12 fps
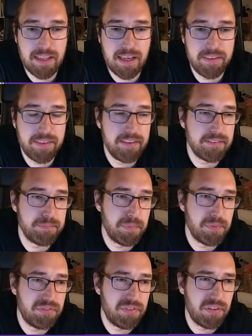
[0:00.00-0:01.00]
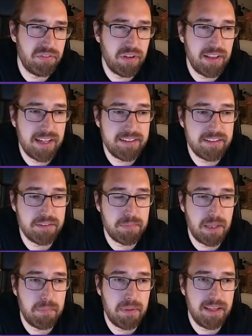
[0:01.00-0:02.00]
yeah, and that is for light
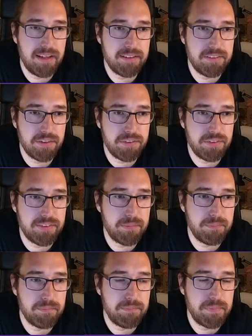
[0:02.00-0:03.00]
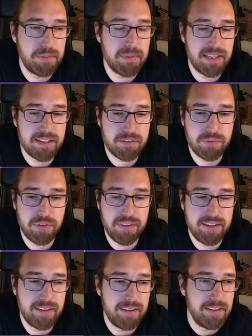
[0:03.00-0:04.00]
display player. It's also some people ask for
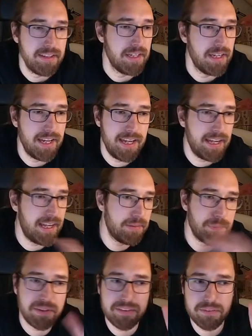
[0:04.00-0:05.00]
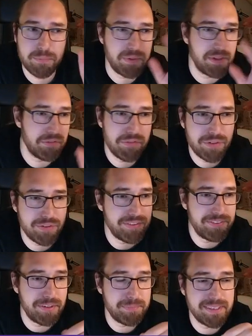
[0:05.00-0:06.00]
that. One of
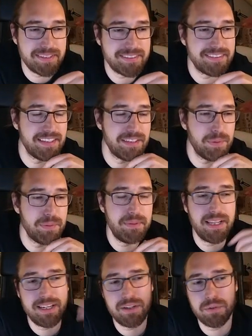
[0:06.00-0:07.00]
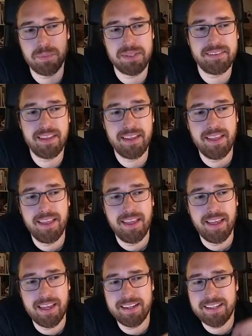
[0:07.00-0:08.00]
those topics that will be like on Wednesday,
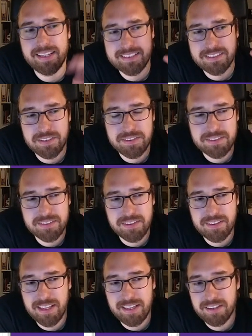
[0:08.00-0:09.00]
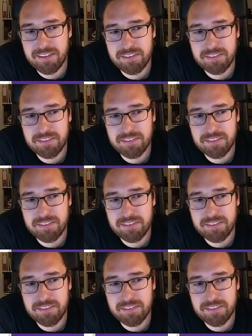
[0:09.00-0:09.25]
and I guess on like